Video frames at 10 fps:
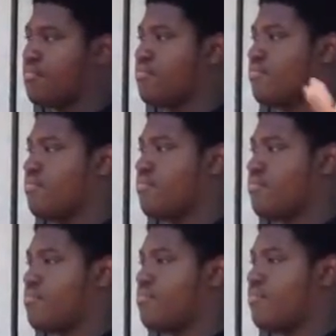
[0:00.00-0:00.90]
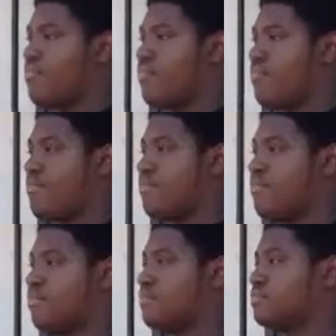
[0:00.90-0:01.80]

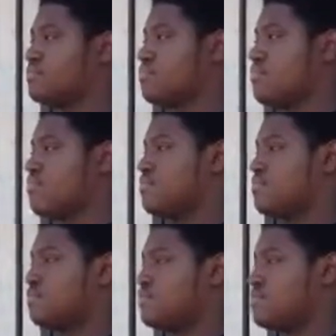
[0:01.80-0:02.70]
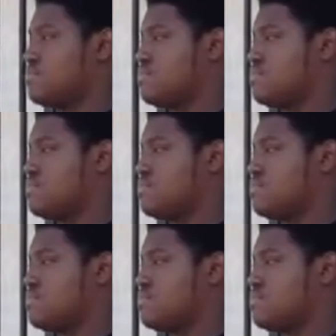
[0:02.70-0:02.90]
(silent)